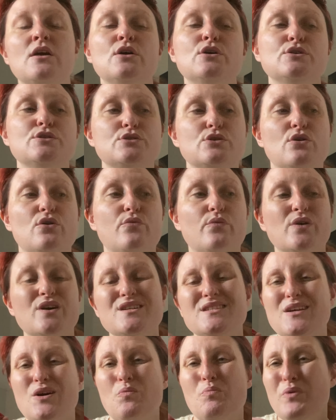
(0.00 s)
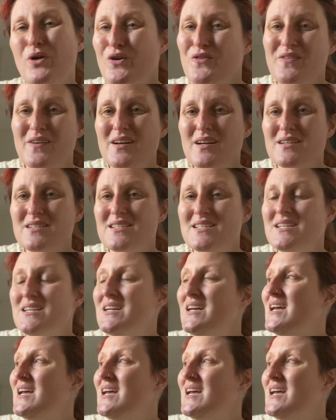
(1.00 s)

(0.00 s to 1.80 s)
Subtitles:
So it works out perfect.